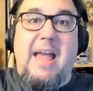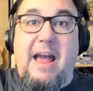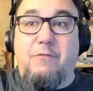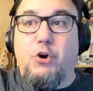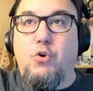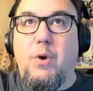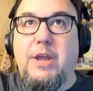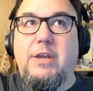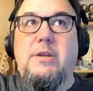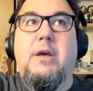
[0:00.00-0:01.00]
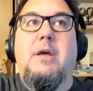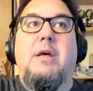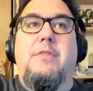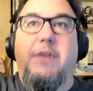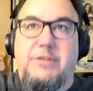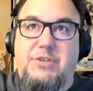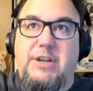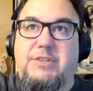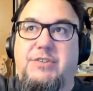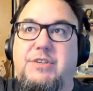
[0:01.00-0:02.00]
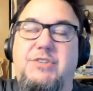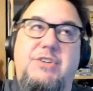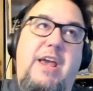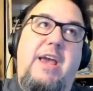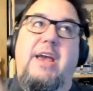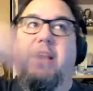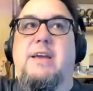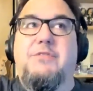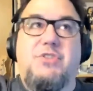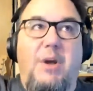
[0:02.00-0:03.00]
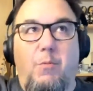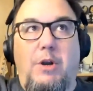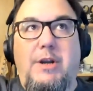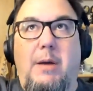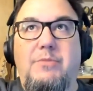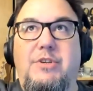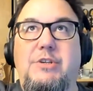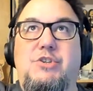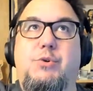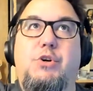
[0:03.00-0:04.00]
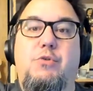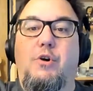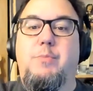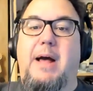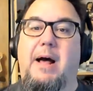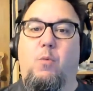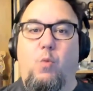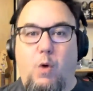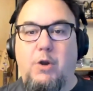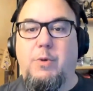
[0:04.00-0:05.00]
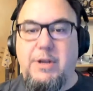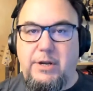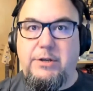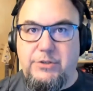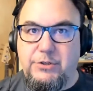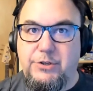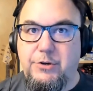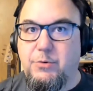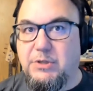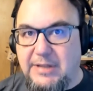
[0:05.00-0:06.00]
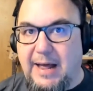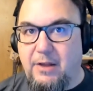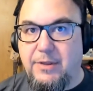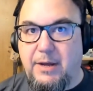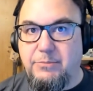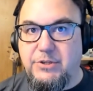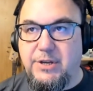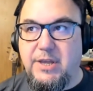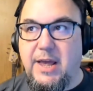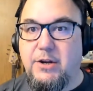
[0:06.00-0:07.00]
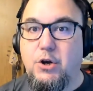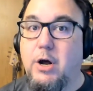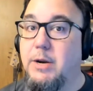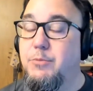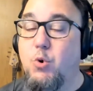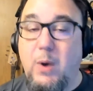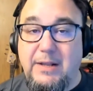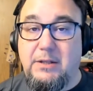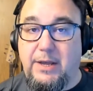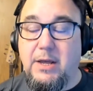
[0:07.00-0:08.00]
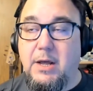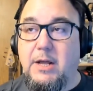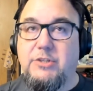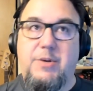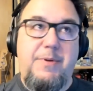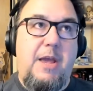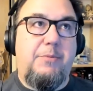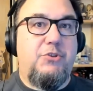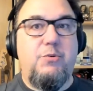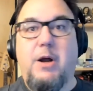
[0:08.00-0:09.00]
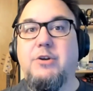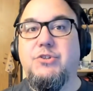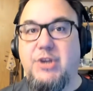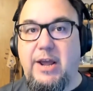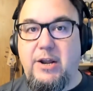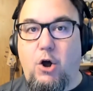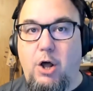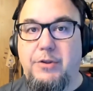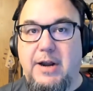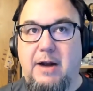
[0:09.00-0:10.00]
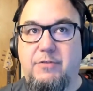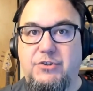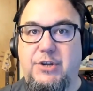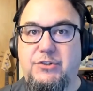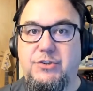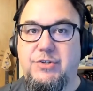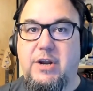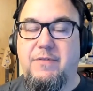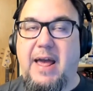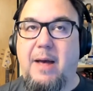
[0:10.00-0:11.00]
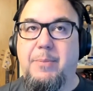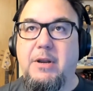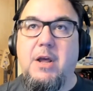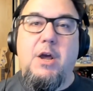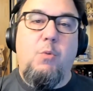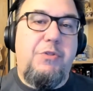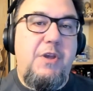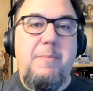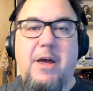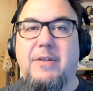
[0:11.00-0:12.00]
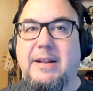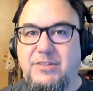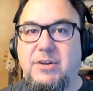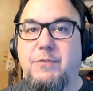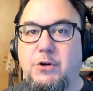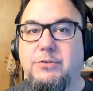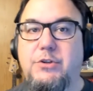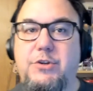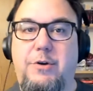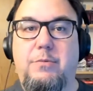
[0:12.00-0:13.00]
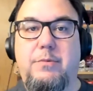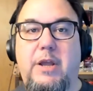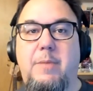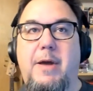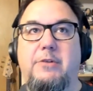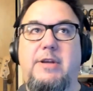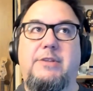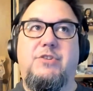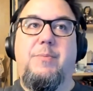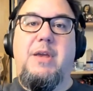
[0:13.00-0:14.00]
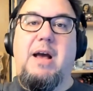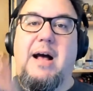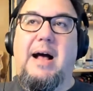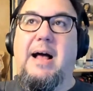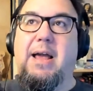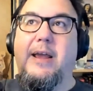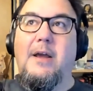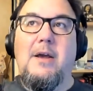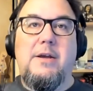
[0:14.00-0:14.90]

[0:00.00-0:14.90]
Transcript: evergreen. This needs to stay. If someone comes into a group, what do we need to do to allow them to get caught up quickly, to be able to understand all the conversations that have happened? With email, that's difficult to do. Email tends to be a high.